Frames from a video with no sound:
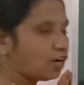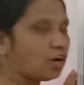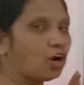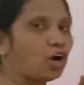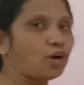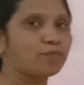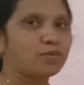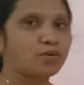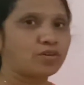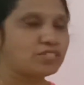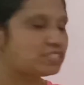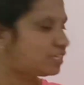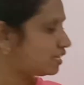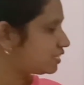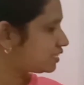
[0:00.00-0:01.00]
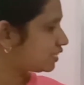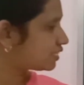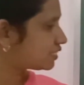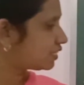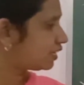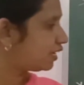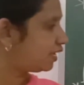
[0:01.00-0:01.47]
Of course
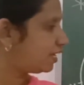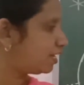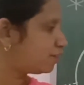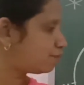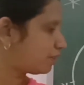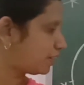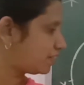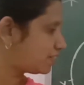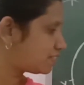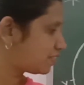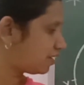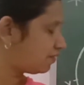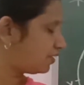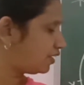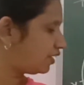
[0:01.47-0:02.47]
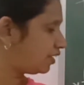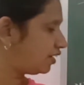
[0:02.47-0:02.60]
360 degree minus 70